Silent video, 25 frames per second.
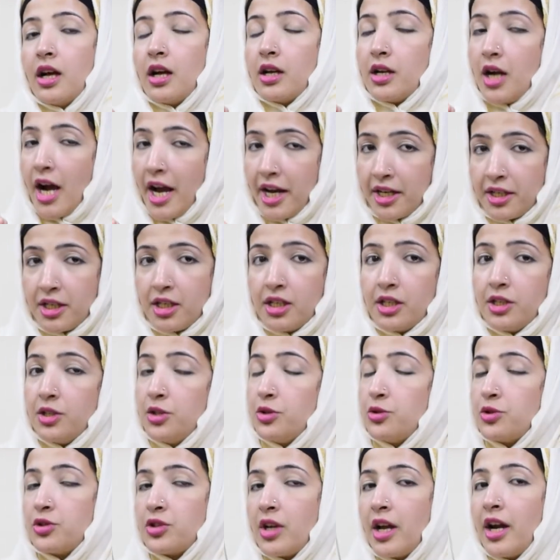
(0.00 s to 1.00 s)

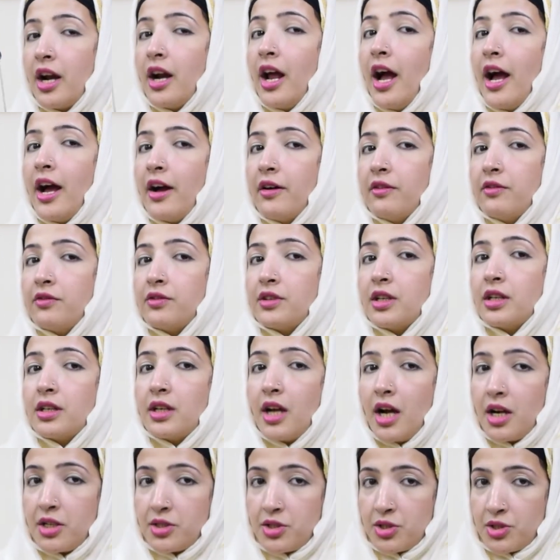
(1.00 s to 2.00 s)
Ideally you should have the
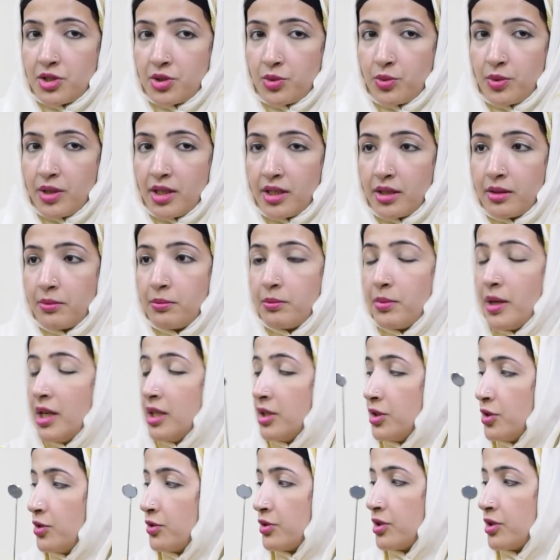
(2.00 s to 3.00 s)
largest one, but you